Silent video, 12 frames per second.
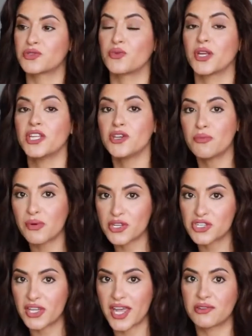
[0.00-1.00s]
But when you
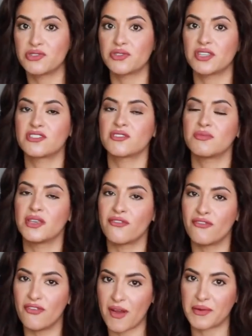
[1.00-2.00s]
brush it out, you need to be
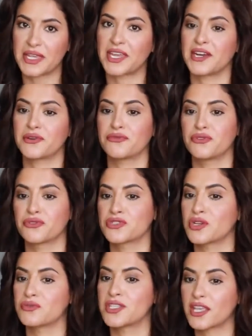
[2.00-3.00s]
very careful.
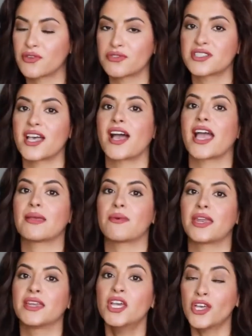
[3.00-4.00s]
So take your
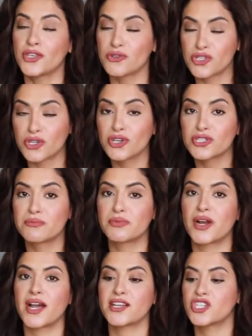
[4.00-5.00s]
time and use a good
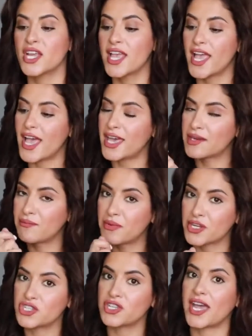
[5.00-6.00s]
brush and
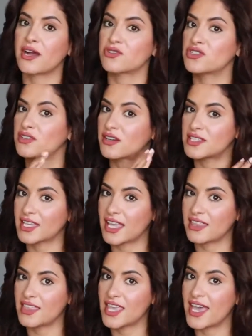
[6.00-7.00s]
brush it out,
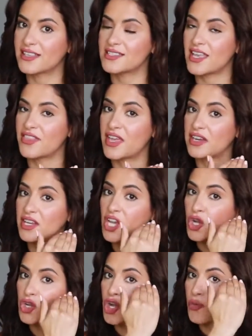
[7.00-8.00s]
starting at the ends and then
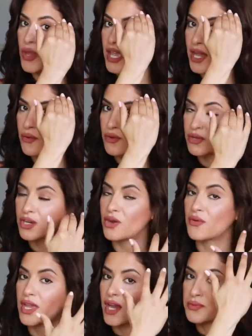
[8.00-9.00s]
going
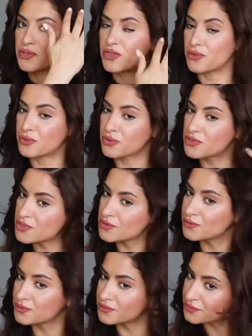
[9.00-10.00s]
up to the roots.